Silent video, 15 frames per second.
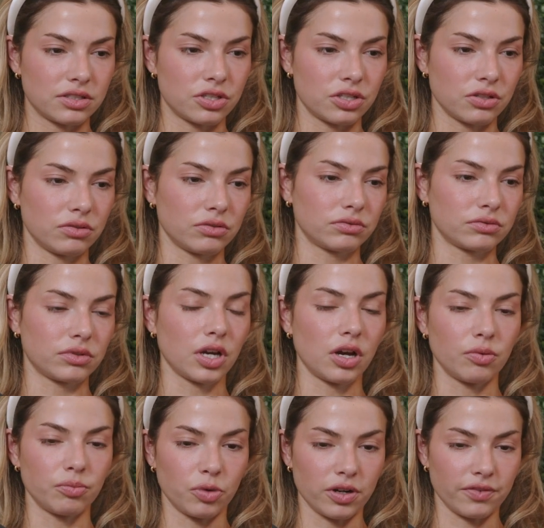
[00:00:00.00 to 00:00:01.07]
to
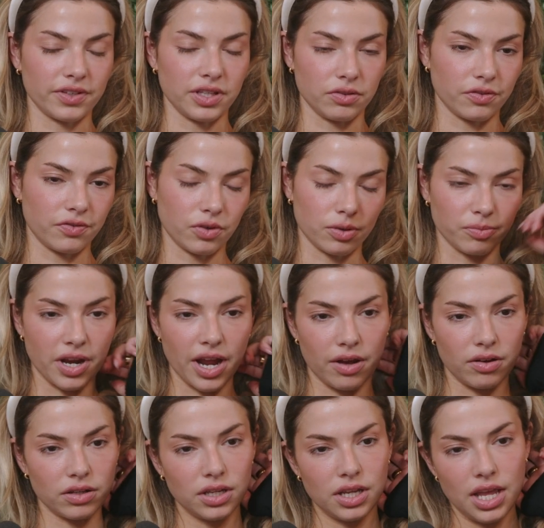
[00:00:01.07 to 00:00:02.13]
go more of a uniform
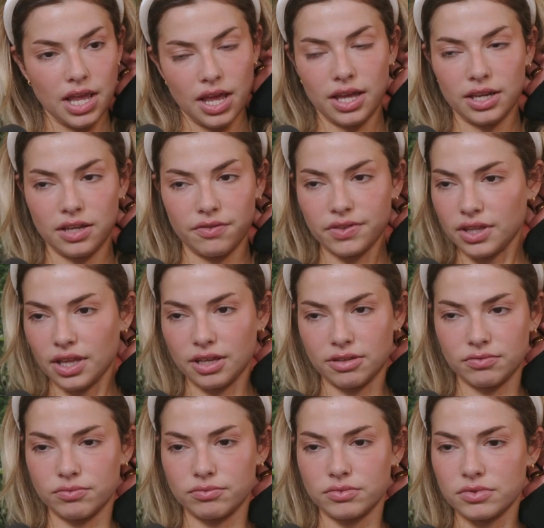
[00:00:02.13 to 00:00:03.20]
route, and even like
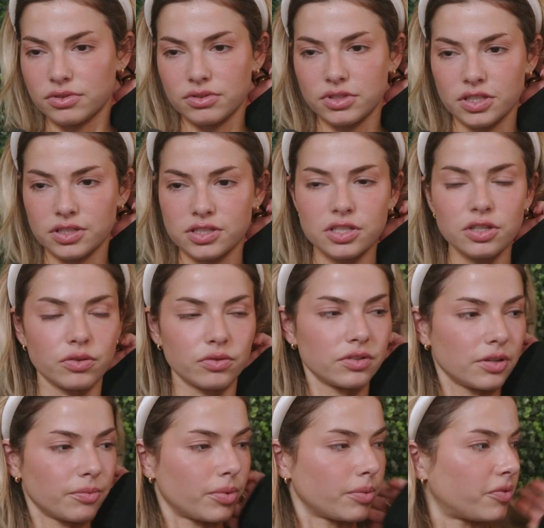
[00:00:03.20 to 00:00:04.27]
the suit,
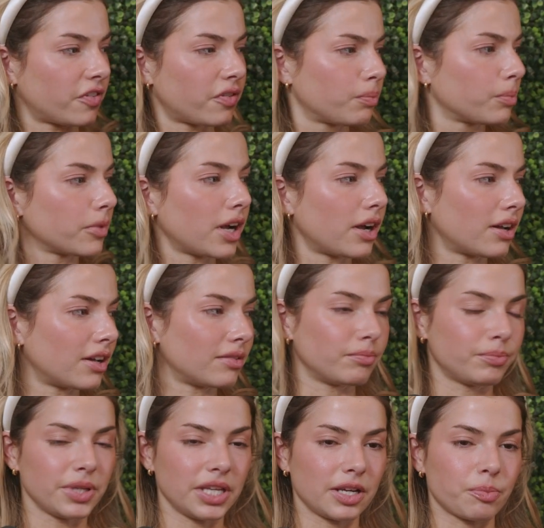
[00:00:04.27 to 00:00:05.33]
uh,
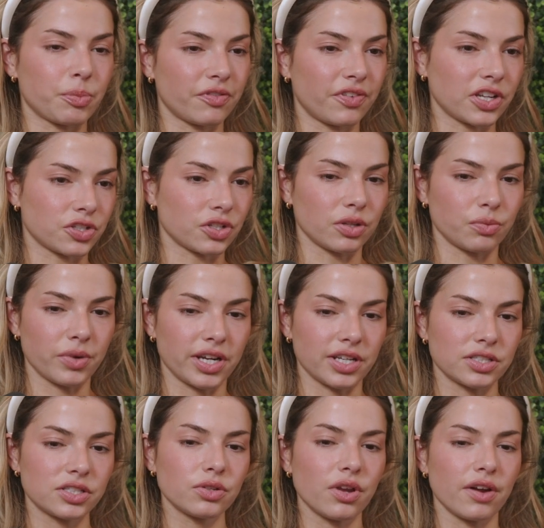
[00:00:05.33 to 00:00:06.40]
being a professional and wearing a
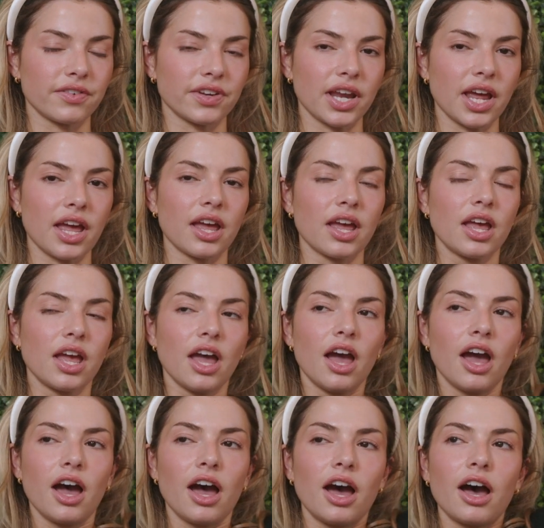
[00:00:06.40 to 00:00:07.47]
suit every day,
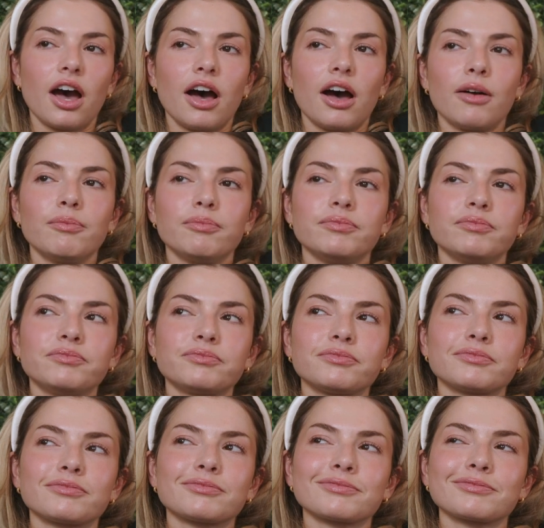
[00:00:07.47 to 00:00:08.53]
um,
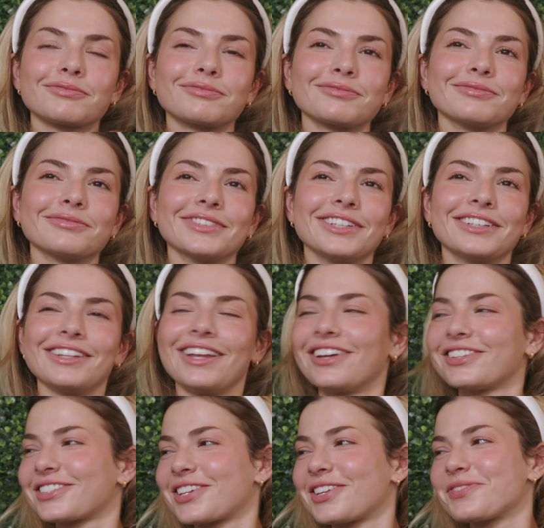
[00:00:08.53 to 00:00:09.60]

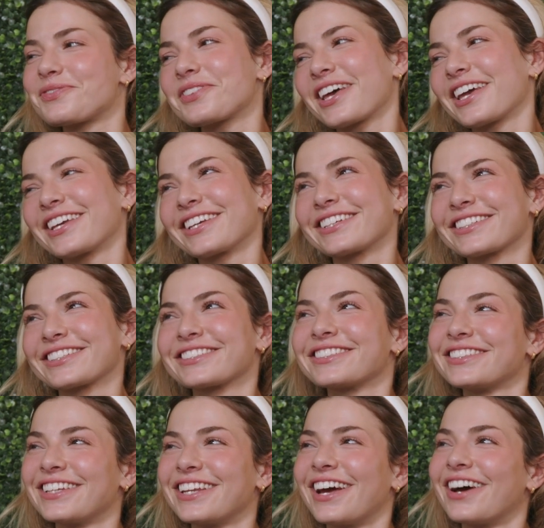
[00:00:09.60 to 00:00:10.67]
not to keep like
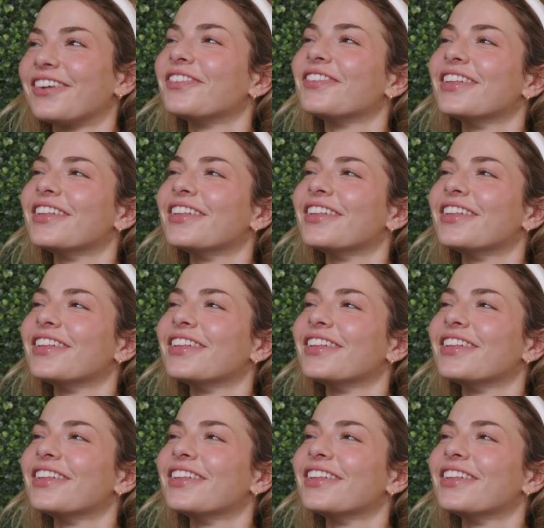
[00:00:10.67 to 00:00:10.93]
you know,